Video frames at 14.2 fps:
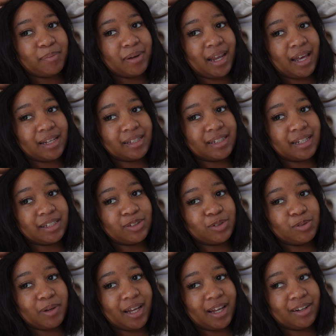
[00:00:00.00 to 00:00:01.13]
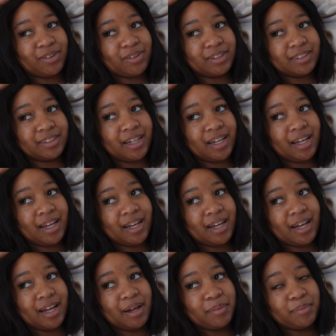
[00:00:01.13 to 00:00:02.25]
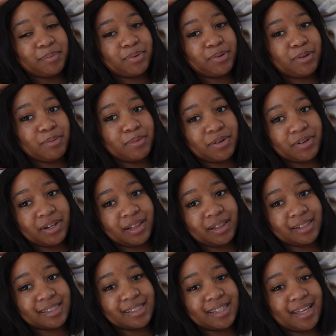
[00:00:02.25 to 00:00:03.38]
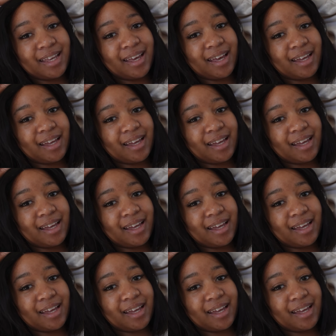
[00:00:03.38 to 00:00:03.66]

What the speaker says: plan and do plan on premiering this thing.